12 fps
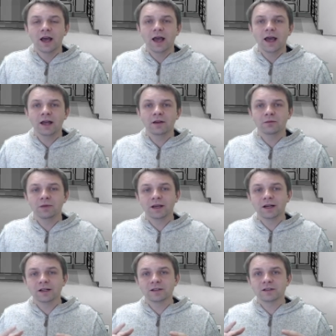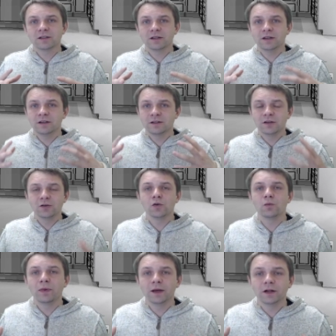and because it's a new
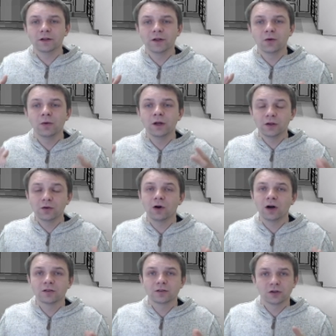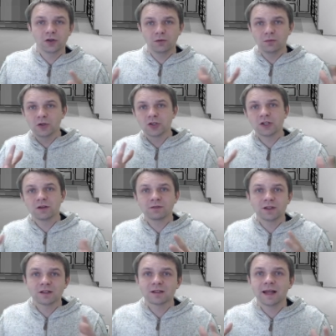build, the window also could be
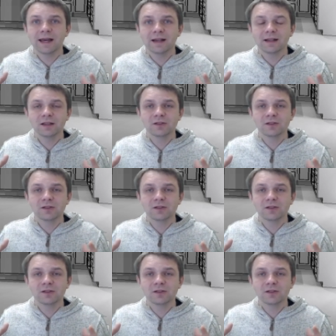shifted slightly,